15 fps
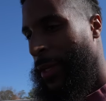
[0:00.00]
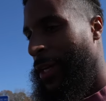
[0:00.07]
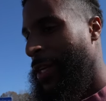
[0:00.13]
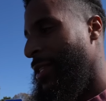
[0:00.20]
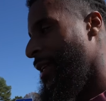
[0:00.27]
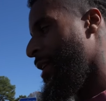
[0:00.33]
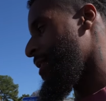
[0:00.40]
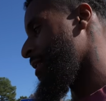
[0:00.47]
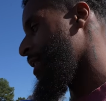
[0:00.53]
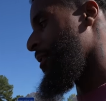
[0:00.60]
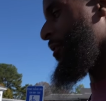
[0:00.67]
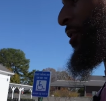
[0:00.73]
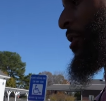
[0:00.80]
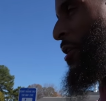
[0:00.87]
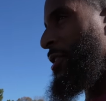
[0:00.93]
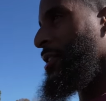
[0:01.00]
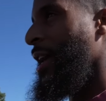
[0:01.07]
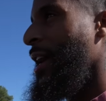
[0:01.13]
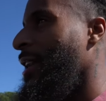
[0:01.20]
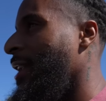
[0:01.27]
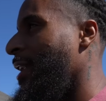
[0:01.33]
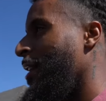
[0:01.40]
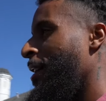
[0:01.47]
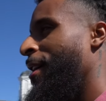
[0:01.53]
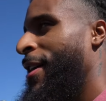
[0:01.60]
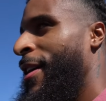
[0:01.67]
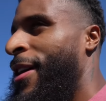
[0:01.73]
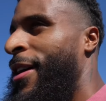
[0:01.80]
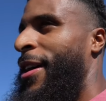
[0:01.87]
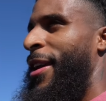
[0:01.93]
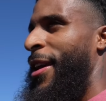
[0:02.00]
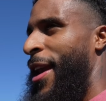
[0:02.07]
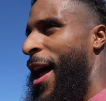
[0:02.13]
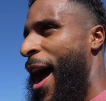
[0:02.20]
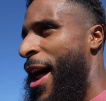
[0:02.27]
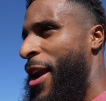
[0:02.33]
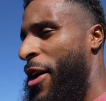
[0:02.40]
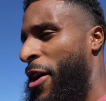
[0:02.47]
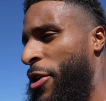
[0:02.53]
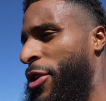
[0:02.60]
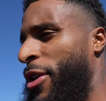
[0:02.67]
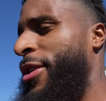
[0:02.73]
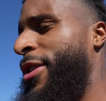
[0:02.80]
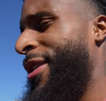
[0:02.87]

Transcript: Cause they said it'll cost like 900